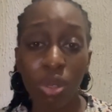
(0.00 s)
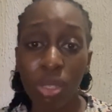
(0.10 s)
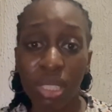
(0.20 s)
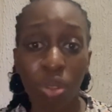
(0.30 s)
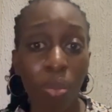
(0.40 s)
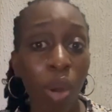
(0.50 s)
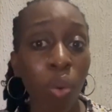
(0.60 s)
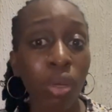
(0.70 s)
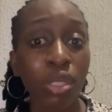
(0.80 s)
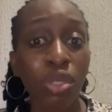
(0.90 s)
number
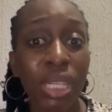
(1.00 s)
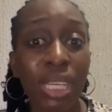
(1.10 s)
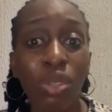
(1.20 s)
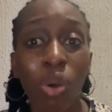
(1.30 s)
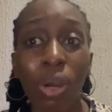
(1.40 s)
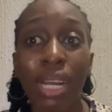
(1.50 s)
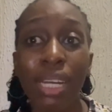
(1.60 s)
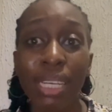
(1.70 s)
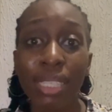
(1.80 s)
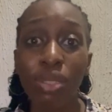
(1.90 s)
one, drinking
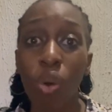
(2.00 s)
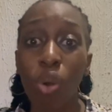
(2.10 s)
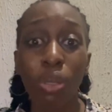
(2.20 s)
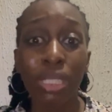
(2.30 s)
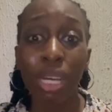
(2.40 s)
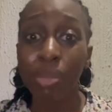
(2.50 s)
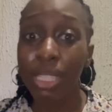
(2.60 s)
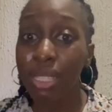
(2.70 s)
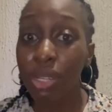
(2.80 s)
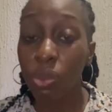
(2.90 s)
unclean or
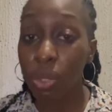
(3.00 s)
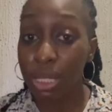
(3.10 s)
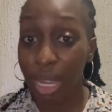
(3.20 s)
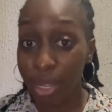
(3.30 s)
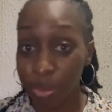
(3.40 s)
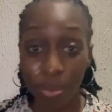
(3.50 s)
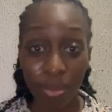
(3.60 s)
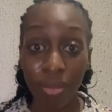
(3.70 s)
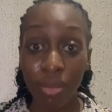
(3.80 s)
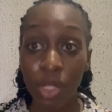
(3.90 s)
contaminated water,
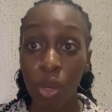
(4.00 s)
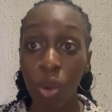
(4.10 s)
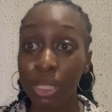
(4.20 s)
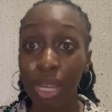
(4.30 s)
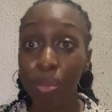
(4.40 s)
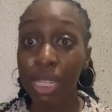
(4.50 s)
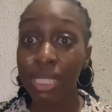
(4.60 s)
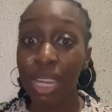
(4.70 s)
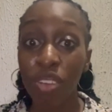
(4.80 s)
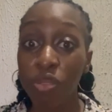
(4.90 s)

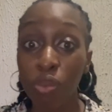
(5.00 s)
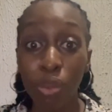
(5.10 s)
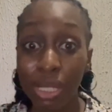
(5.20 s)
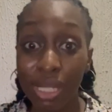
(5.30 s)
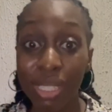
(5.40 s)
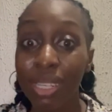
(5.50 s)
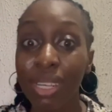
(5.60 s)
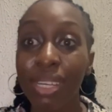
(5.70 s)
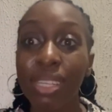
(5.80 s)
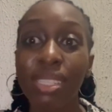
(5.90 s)
contaminated food,
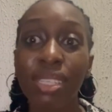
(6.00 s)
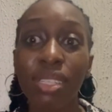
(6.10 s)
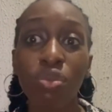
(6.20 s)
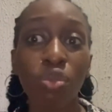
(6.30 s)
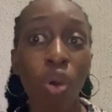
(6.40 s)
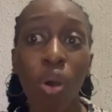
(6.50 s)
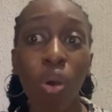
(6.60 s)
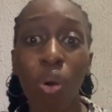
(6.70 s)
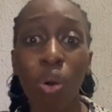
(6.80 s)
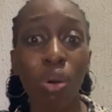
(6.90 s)
eating raw
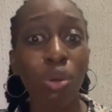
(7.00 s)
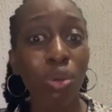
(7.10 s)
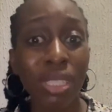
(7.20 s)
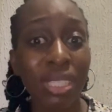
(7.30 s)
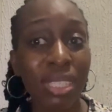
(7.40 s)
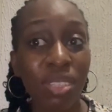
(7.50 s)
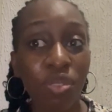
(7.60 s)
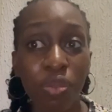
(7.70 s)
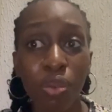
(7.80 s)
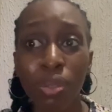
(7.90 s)
or uncooked
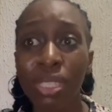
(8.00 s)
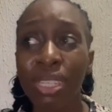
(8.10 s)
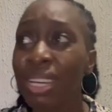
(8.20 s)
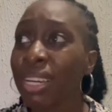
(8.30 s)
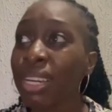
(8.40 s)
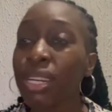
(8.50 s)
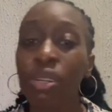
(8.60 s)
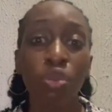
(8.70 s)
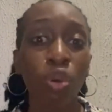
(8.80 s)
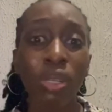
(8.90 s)
seafood,
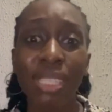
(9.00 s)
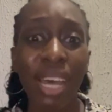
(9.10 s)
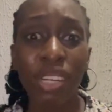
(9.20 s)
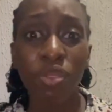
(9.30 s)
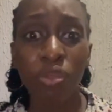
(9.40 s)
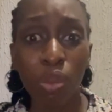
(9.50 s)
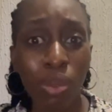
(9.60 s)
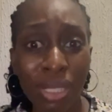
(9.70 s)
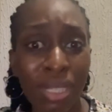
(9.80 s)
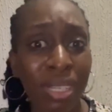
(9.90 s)
roadside
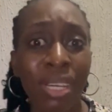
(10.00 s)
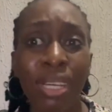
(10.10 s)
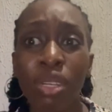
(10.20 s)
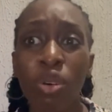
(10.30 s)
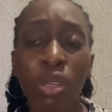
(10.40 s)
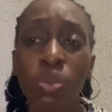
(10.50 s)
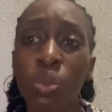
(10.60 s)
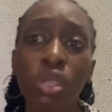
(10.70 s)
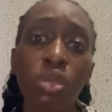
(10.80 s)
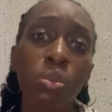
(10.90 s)
food, because
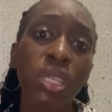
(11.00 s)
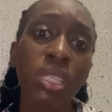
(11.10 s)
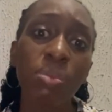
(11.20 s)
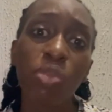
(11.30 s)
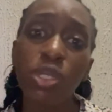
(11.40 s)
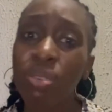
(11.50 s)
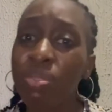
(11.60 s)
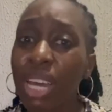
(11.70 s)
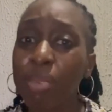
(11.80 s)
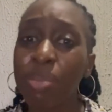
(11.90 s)
we most of the
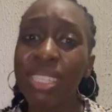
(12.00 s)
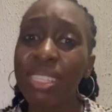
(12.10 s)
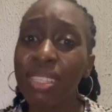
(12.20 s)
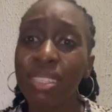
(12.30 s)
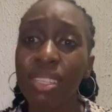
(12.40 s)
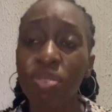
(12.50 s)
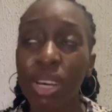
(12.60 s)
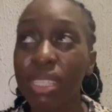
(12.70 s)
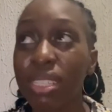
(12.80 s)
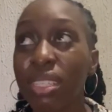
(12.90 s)
time eating, in
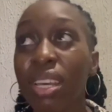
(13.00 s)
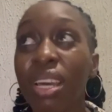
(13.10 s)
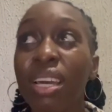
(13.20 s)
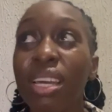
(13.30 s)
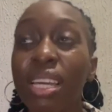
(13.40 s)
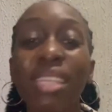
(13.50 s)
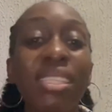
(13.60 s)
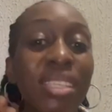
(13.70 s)
fact eating